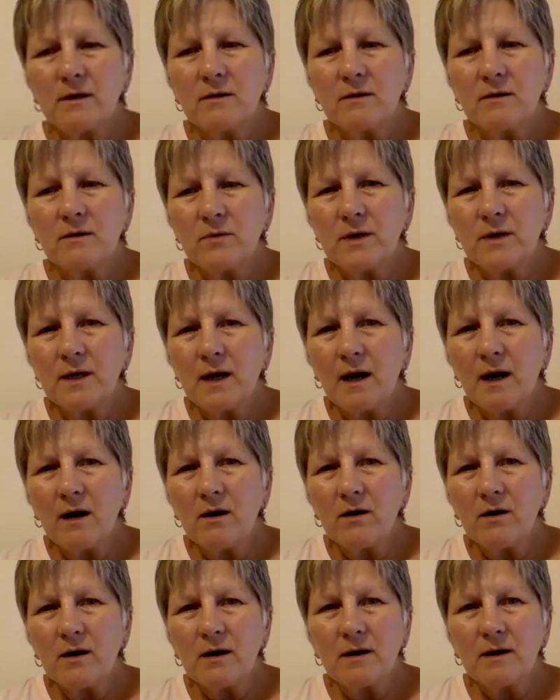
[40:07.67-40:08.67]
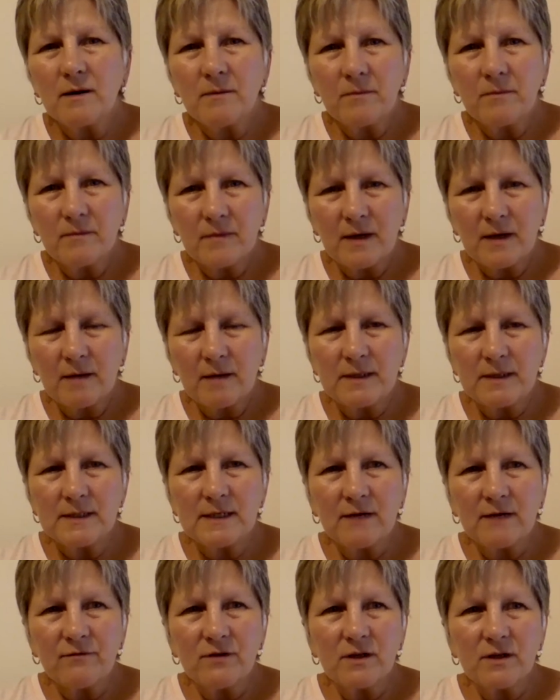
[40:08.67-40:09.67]
we are, um, I mean,
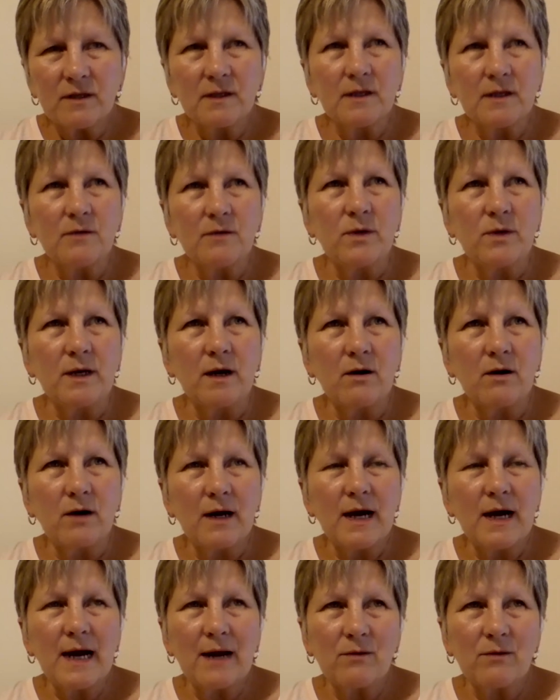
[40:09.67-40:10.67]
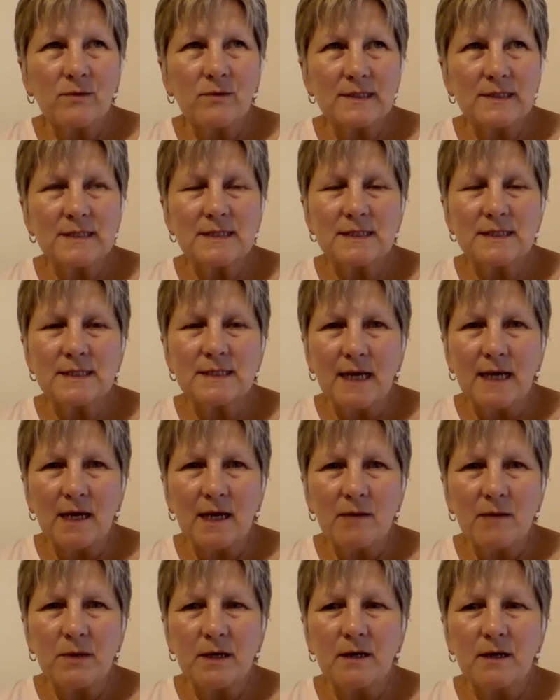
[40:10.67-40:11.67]
definitely we are a high risk
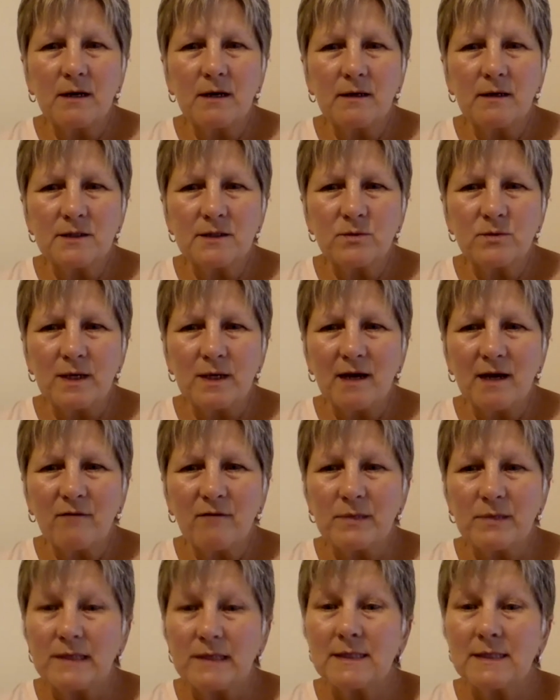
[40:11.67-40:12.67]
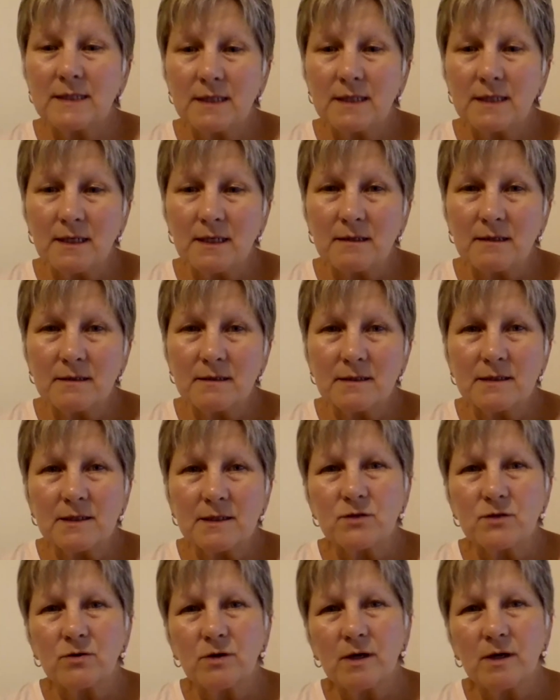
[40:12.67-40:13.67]
state because we have big cities,
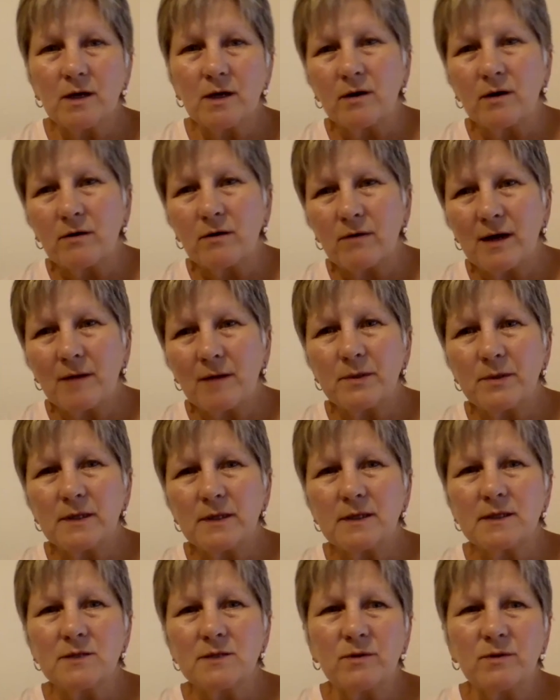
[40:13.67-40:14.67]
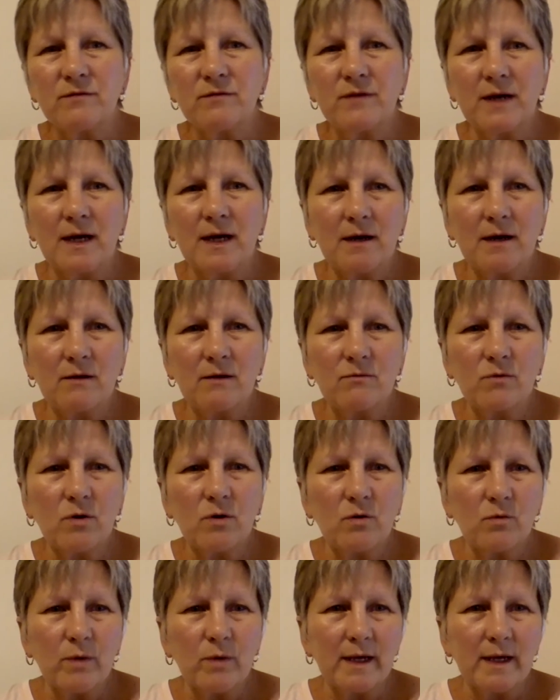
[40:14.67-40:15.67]
Detroit, Grand Rapids, we've got
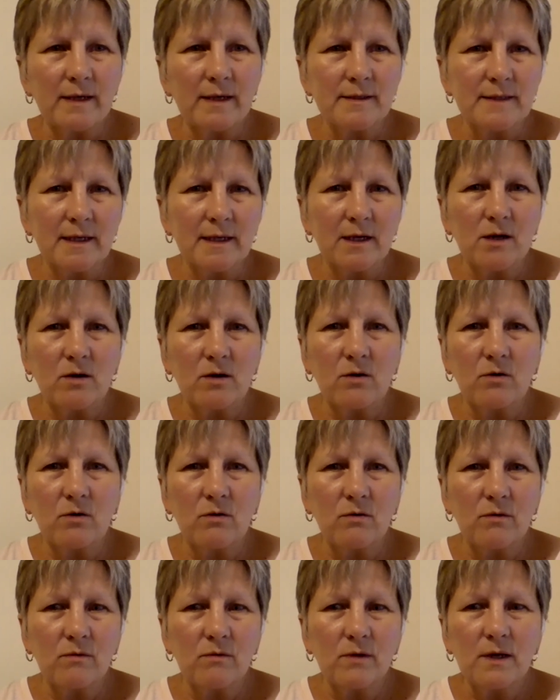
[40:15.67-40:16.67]
roadways that go